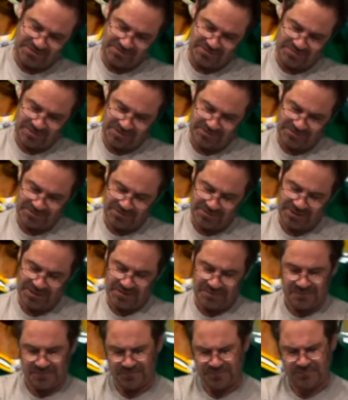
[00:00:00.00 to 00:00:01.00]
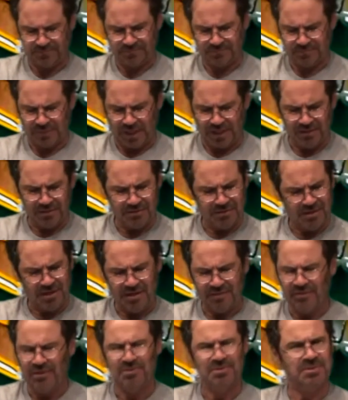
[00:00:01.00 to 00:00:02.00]
shift from left to right. I don't
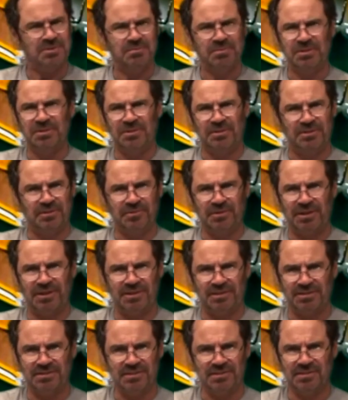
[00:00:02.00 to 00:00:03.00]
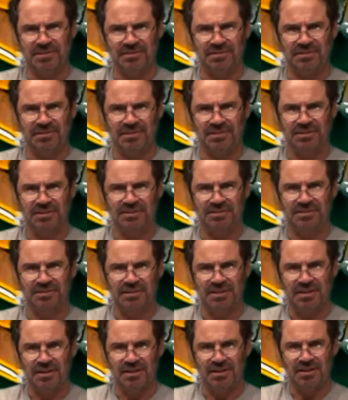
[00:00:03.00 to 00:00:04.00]
know. I've always been on the right on certain
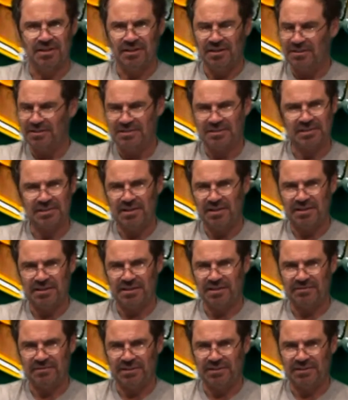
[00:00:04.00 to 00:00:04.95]
things. Honest to God,